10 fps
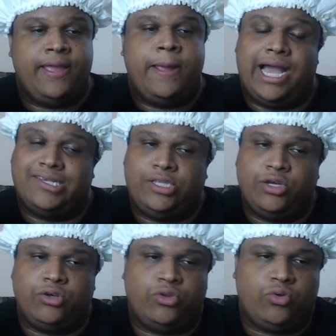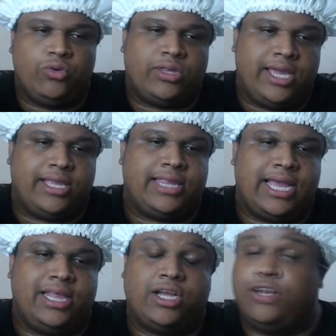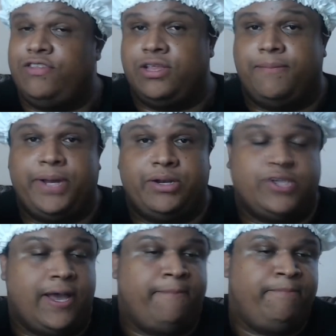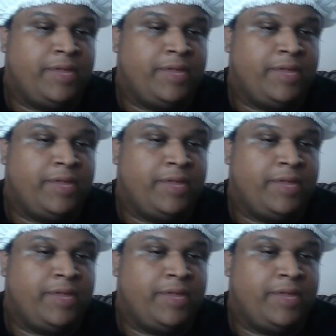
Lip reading: but I still do think that they could have done a better job.